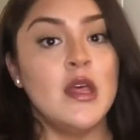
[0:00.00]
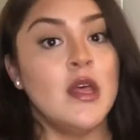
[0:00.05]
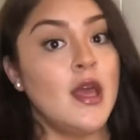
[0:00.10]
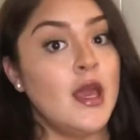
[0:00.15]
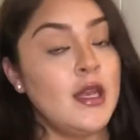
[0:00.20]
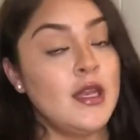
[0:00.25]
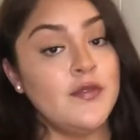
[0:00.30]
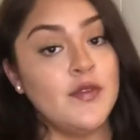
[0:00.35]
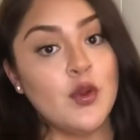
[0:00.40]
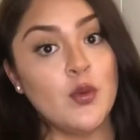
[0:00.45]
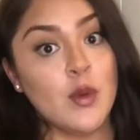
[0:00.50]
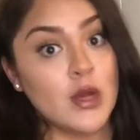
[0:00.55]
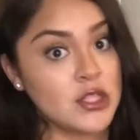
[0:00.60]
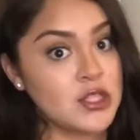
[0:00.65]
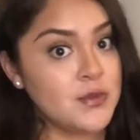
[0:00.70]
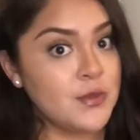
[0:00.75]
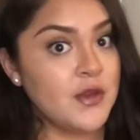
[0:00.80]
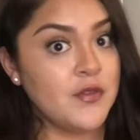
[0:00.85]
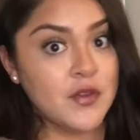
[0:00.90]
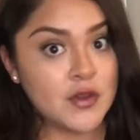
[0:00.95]
And if you're
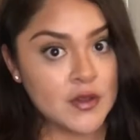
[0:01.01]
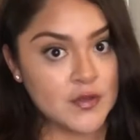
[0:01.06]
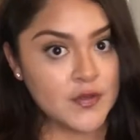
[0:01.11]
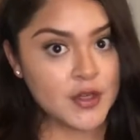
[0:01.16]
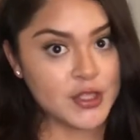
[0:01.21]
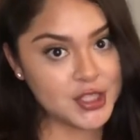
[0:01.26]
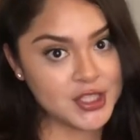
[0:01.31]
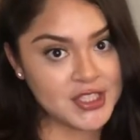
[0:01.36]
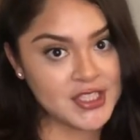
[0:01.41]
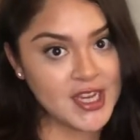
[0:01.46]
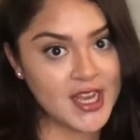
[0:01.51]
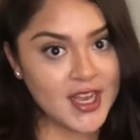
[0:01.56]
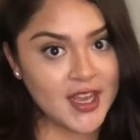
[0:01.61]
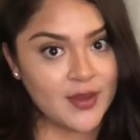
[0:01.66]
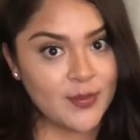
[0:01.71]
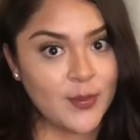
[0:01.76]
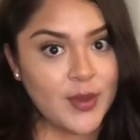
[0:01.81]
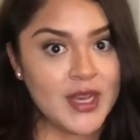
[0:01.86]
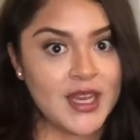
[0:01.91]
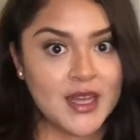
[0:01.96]
watching me for the first
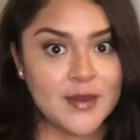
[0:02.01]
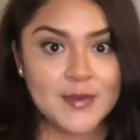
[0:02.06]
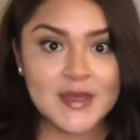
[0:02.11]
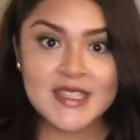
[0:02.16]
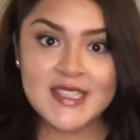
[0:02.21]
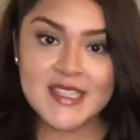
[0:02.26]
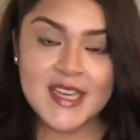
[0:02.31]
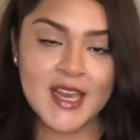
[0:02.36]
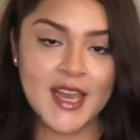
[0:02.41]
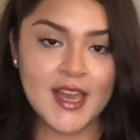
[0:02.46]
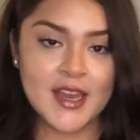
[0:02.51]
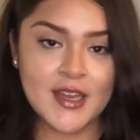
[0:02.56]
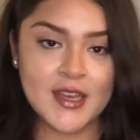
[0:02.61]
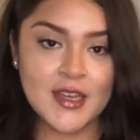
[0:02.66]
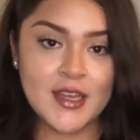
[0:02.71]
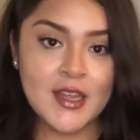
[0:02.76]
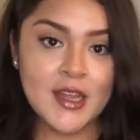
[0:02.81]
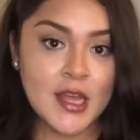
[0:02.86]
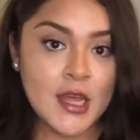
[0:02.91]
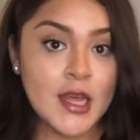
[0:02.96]
time, my name is Diana.